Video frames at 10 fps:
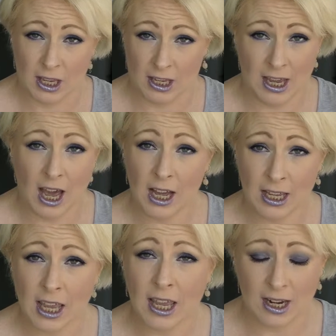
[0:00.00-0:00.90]
it
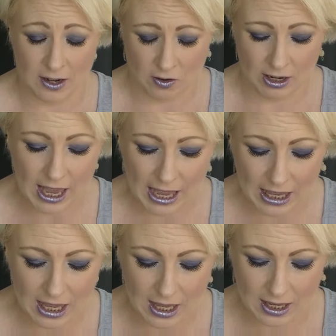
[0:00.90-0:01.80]
khaki and not
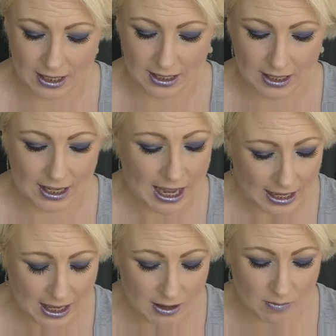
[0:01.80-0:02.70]
khaki, because
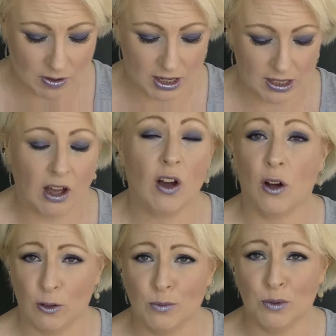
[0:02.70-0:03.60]
khaki means a
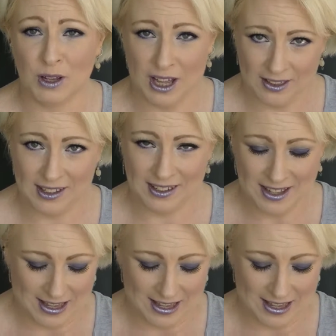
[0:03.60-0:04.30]
horrible colour.